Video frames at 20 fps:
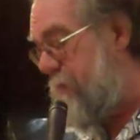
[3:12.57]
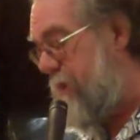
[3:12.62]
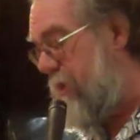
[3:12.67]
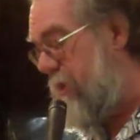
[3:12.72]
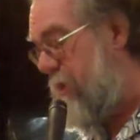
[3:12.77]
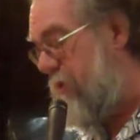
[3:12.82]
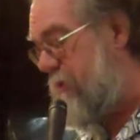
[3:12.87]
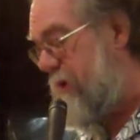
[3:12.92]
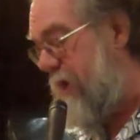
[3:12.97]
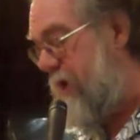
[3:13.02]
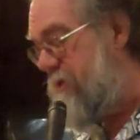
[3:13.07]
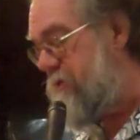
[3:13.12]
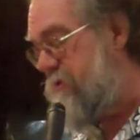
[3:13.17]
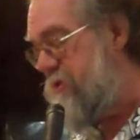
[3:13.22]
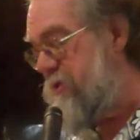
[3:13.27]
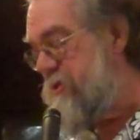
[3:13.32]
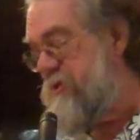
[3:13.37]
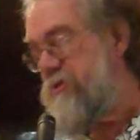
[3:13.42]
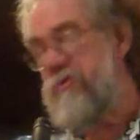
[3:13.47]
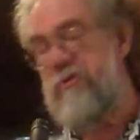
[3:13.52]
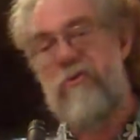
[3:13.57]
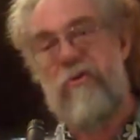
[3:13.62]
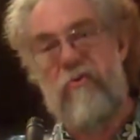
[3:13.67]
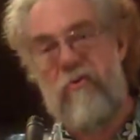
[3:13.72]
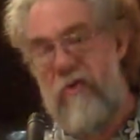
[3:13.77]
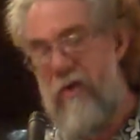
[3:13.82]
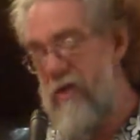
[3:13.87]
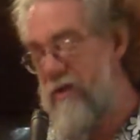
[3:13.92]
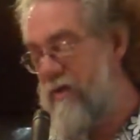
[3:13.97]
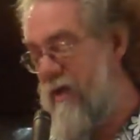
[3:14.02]
pillowcases,
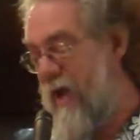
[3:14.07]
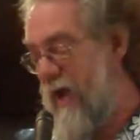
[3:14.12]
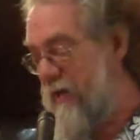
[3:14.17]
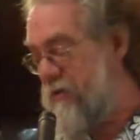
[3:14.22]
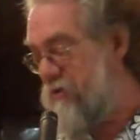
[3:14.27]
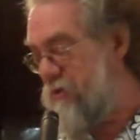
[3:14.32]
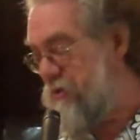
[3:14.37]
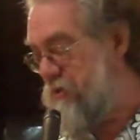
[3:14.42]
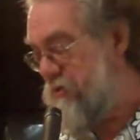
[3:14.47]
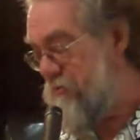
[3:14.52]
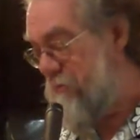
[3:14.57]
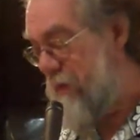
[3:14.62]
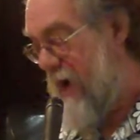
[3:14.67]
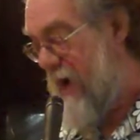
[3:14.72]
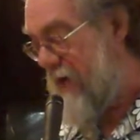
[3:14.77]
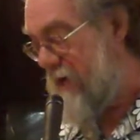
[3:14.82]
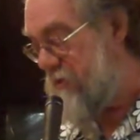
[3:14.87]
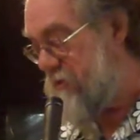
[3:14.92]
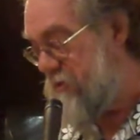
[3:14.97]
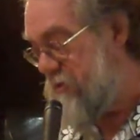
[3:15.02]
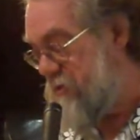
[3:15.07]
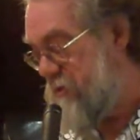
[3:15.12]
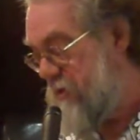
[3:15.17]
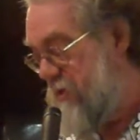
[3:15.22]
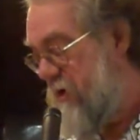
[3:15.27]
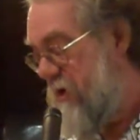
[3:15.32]
green doctor smocks.